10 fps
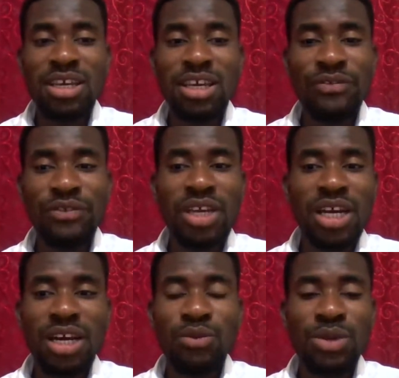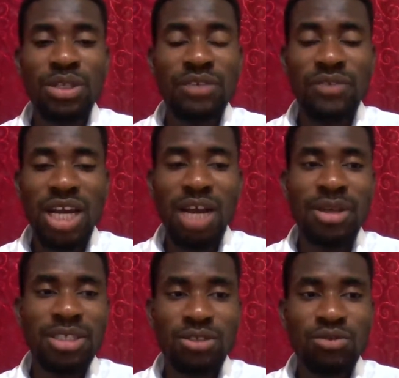If you are coming
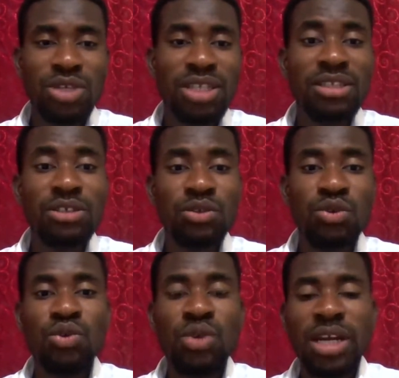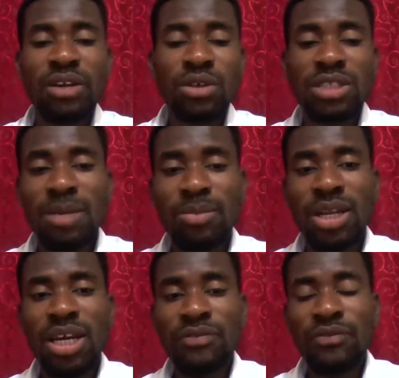as a student, you cannot
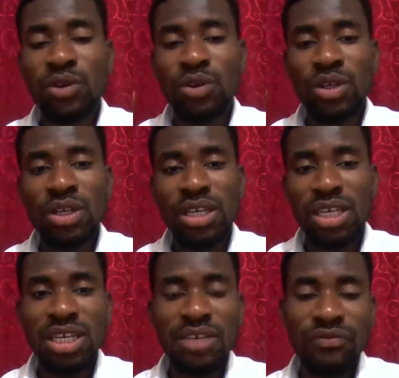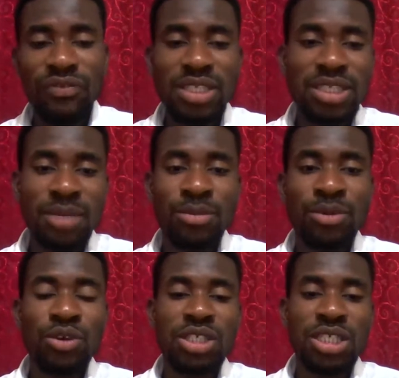apply for e-visa
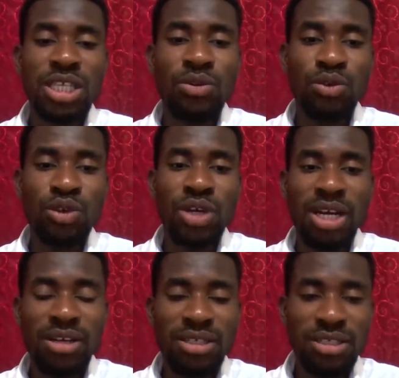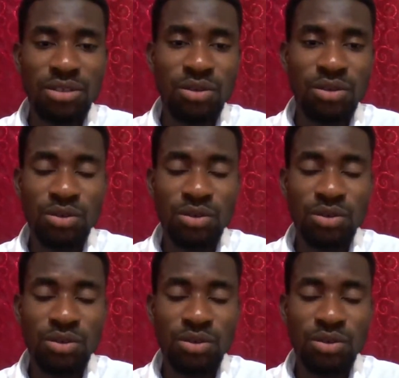because they will not guarantee you.